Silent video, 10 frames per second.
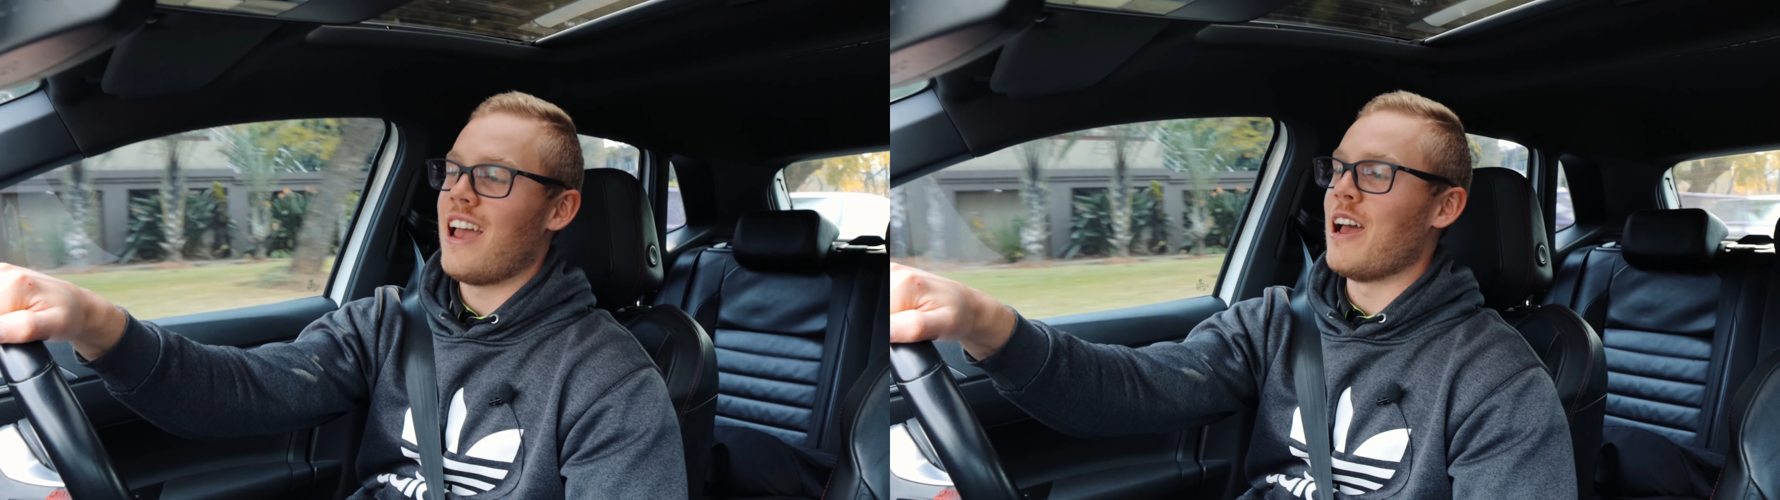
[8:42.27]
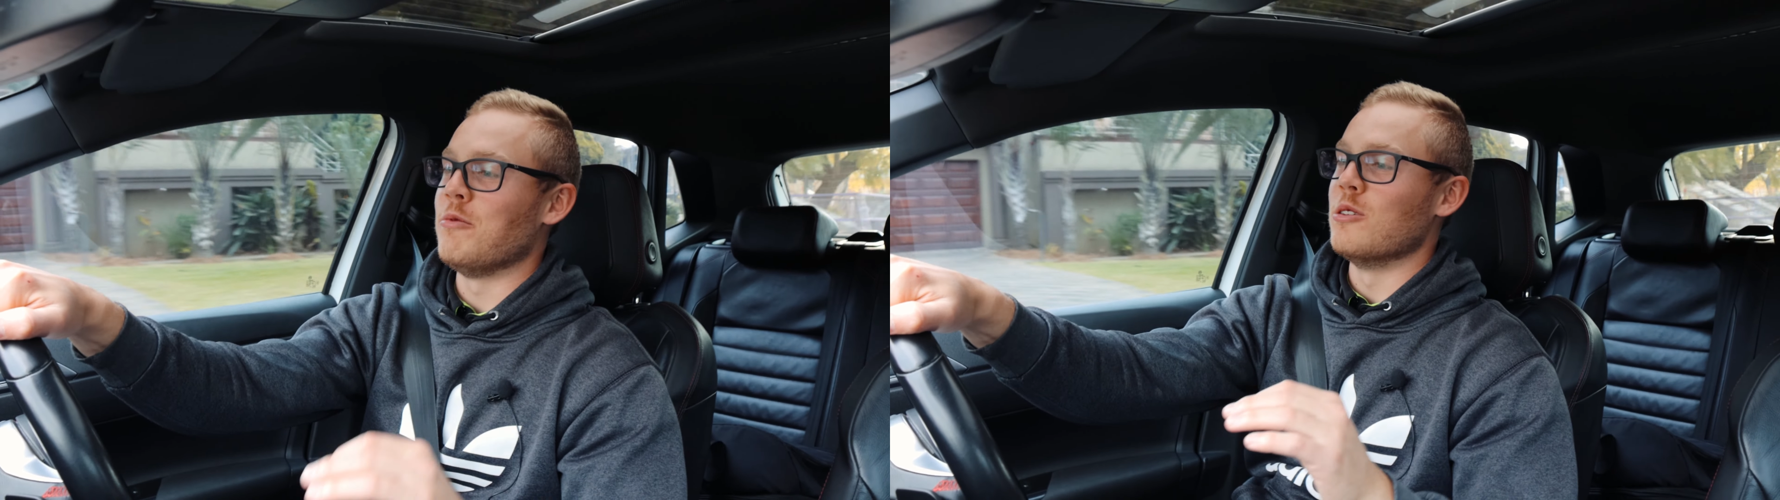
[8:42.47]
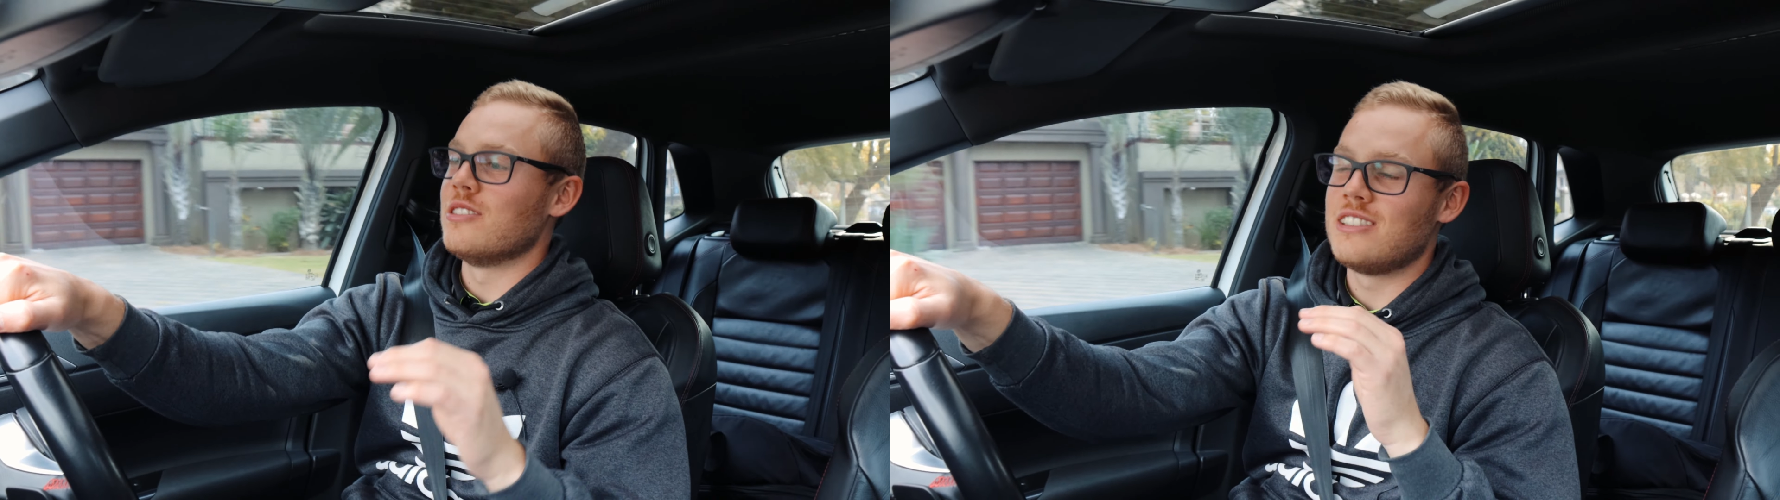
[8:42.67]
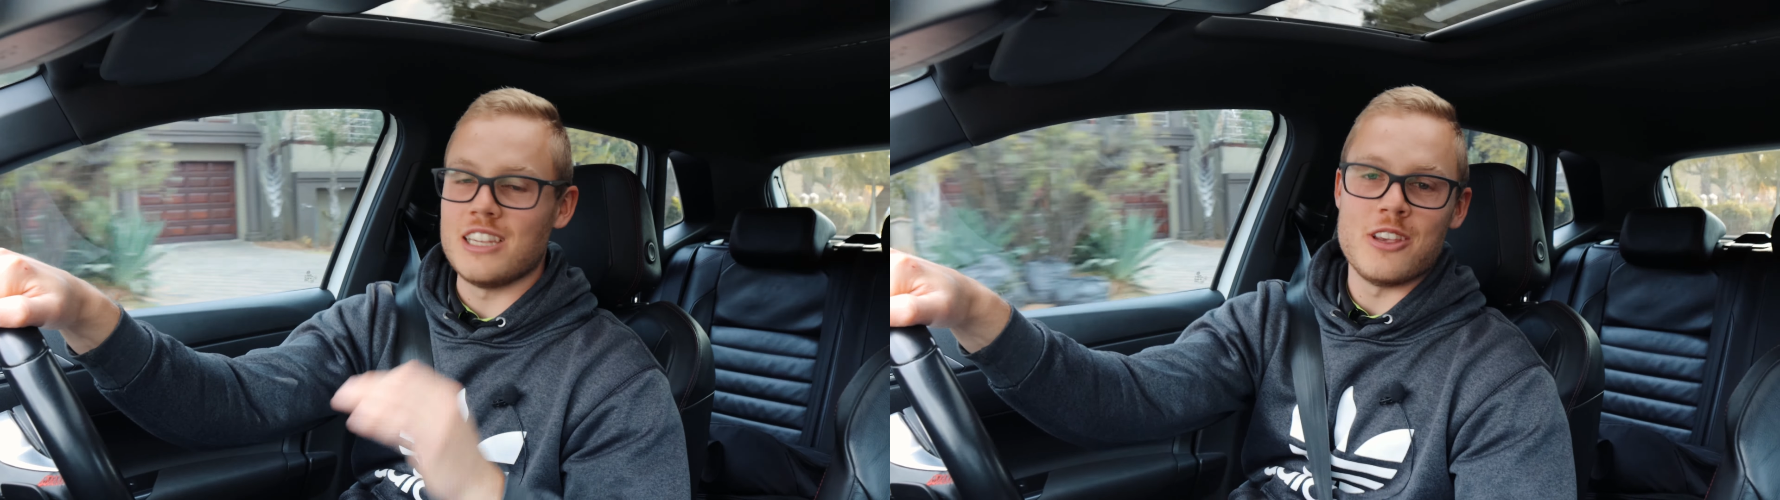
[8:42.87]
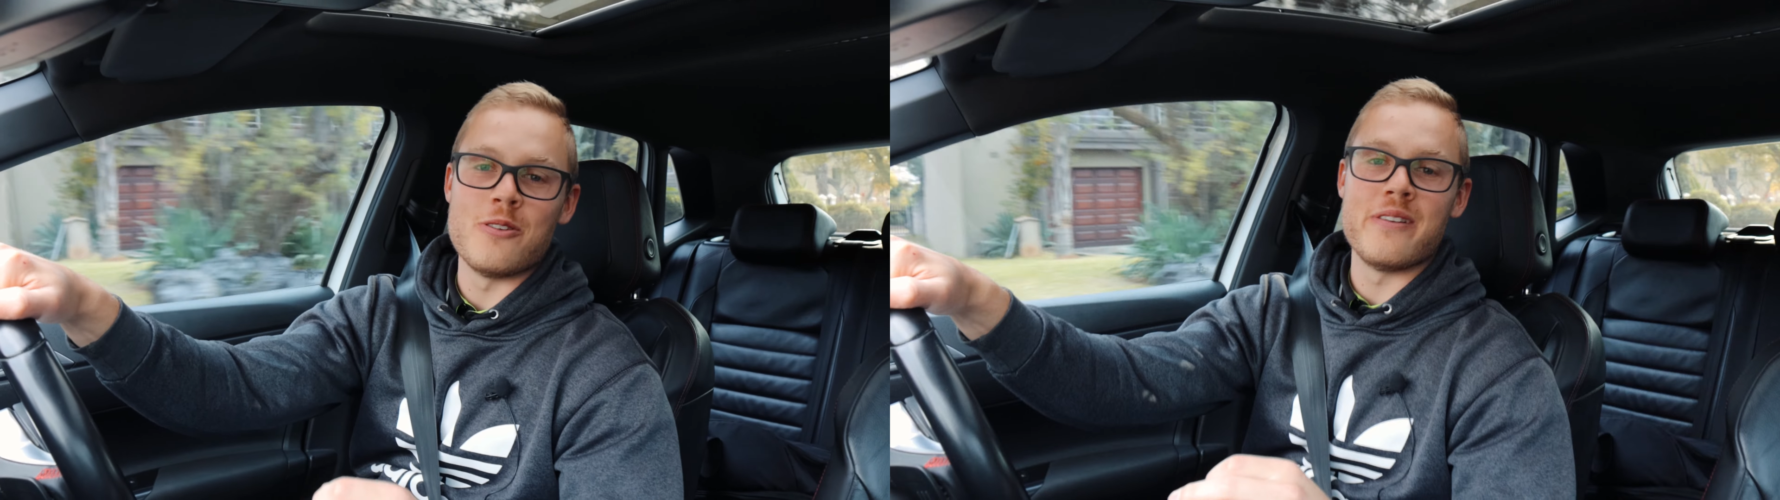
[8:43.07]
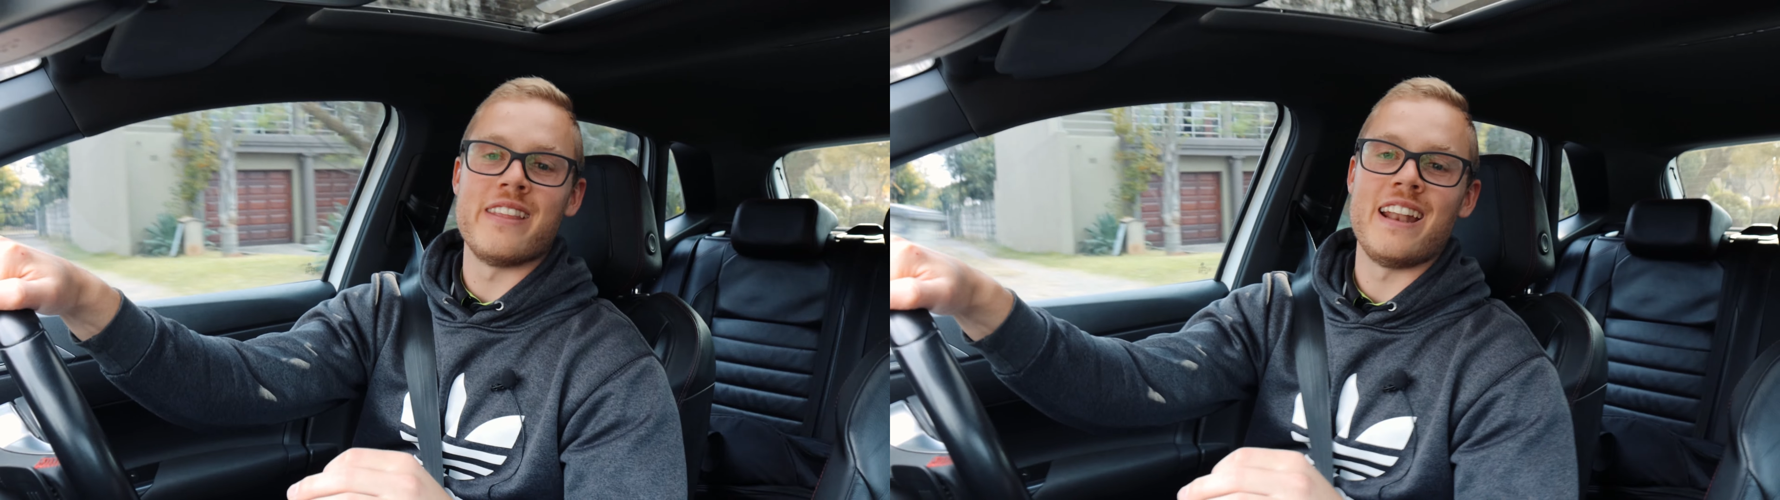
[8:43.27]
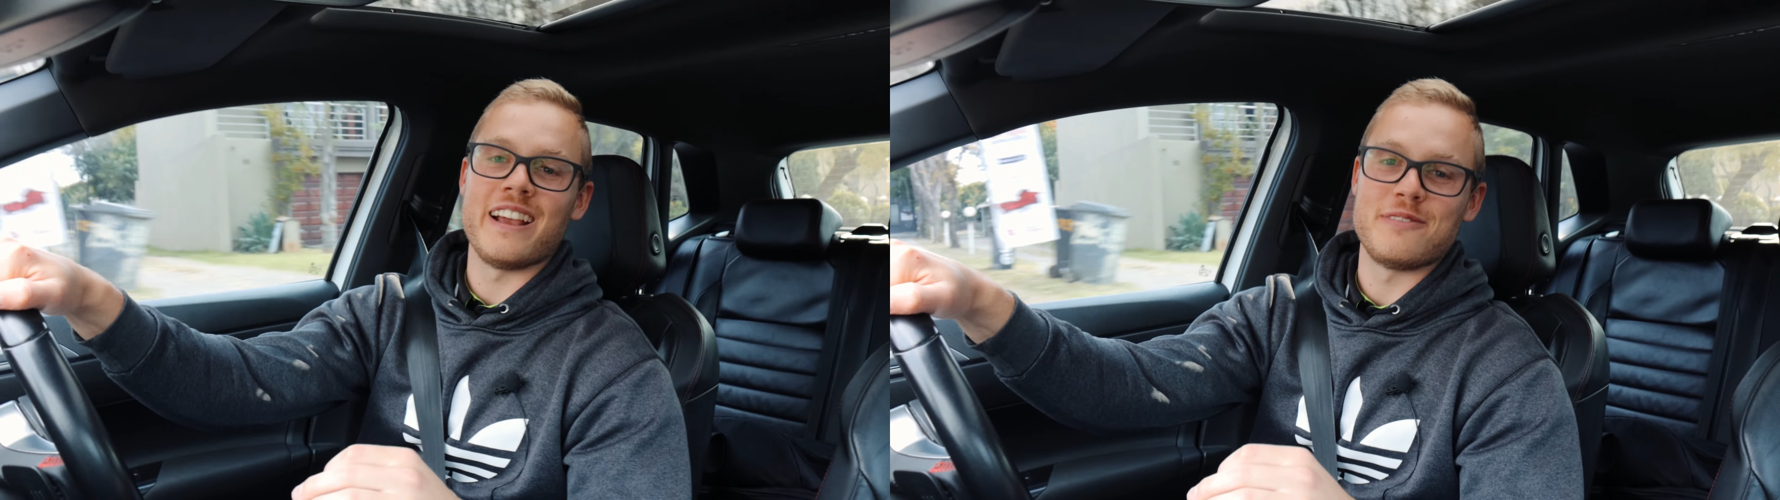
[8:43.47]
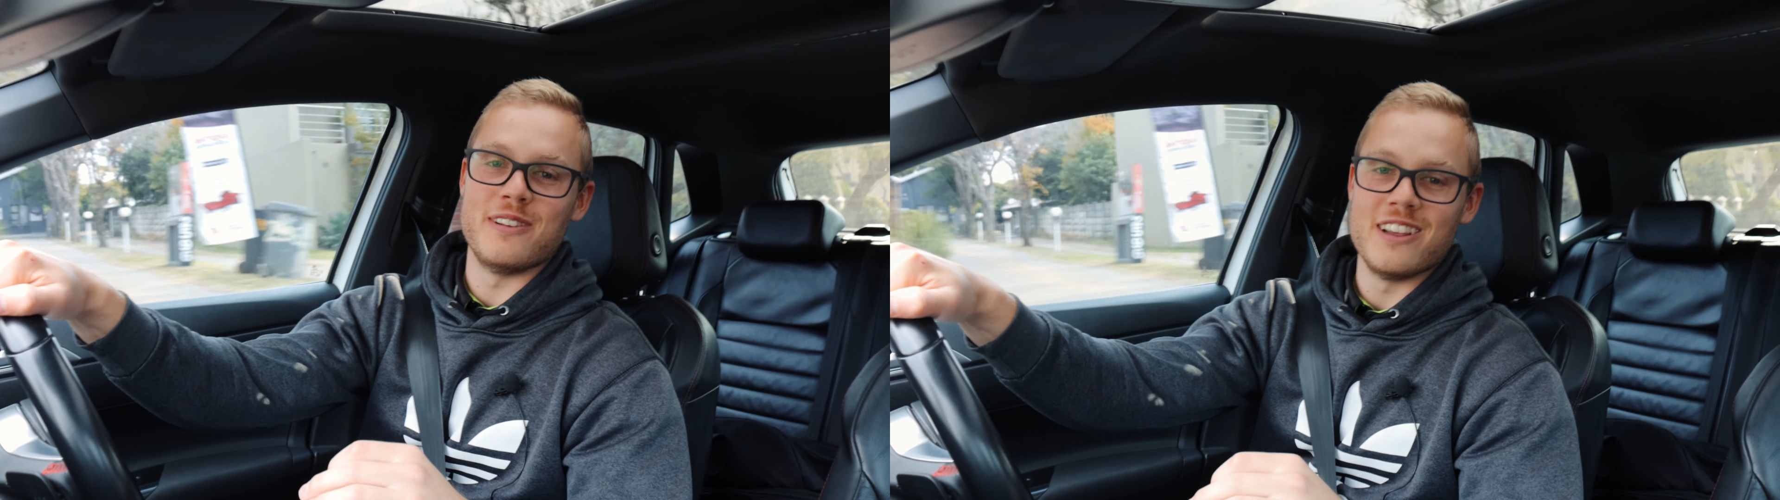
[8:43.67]
and we'll see you in the
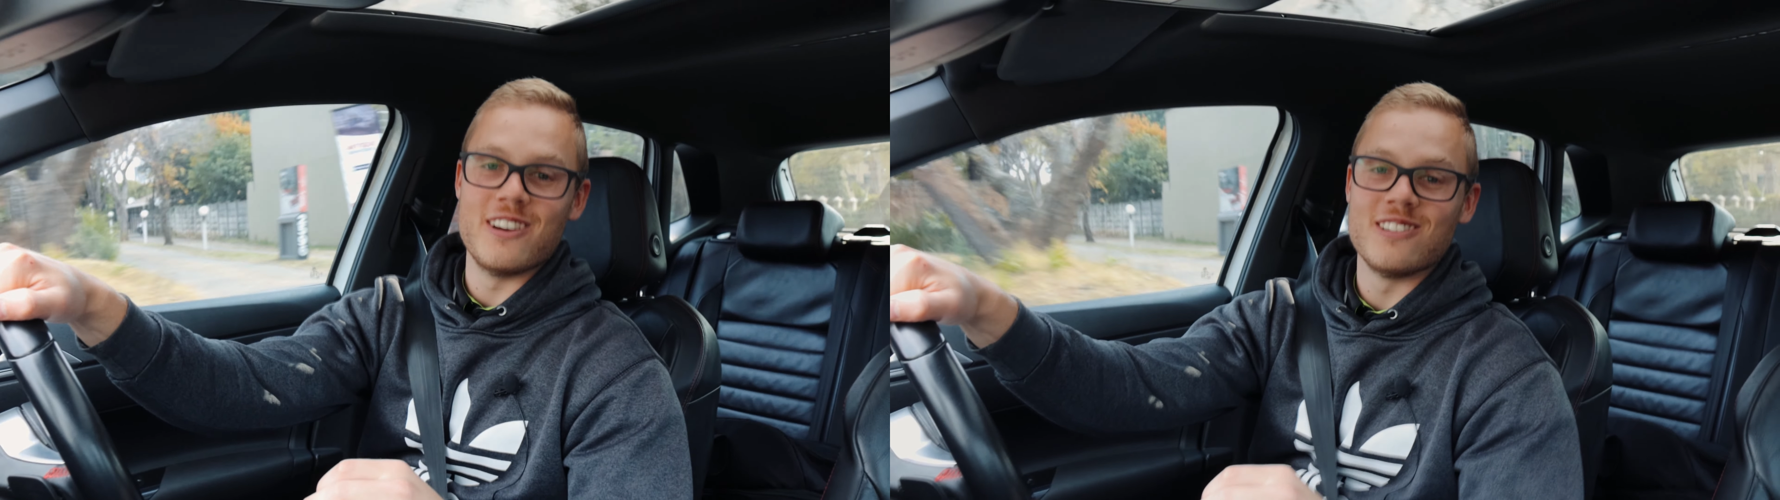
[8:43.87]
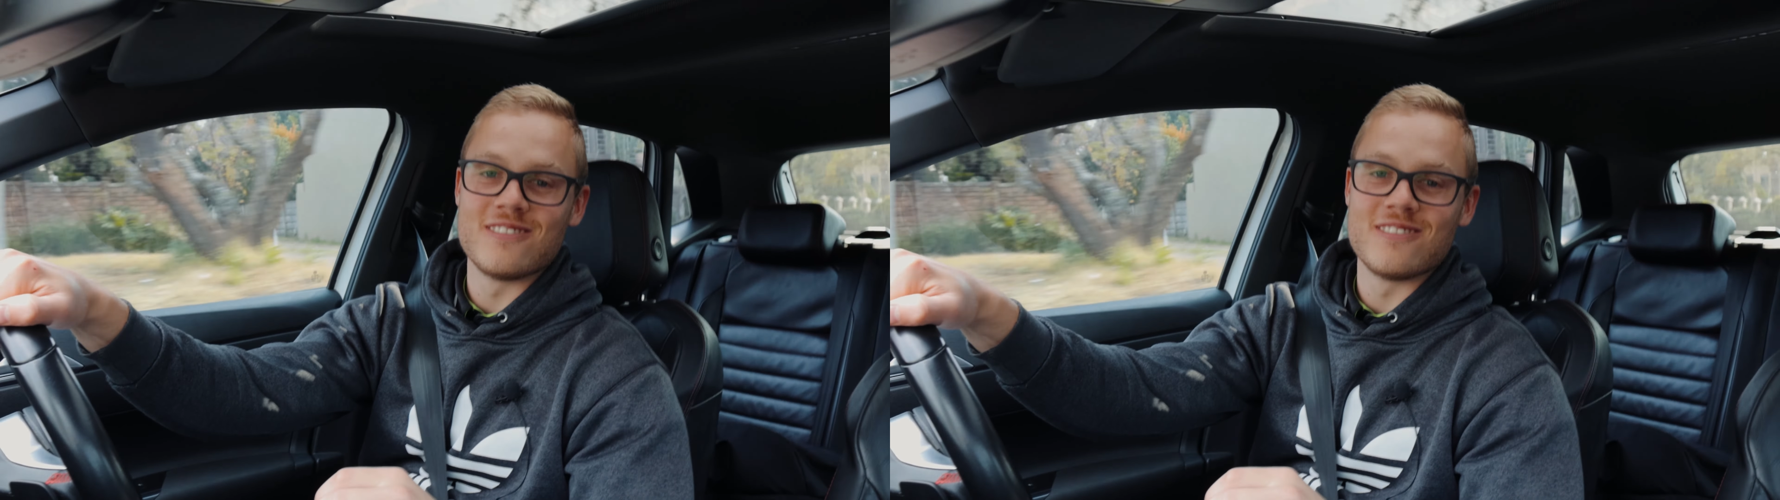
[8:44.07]
next video.